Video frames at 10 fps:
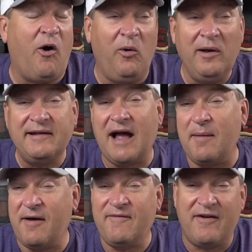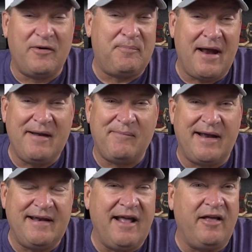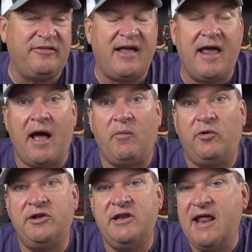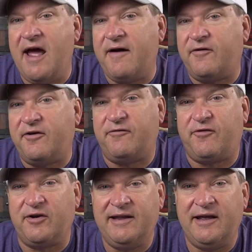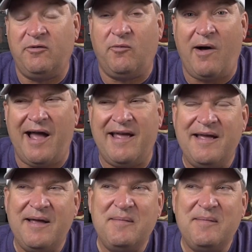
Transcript: Only time I've ever painted my nails, and I will never forget it. Why?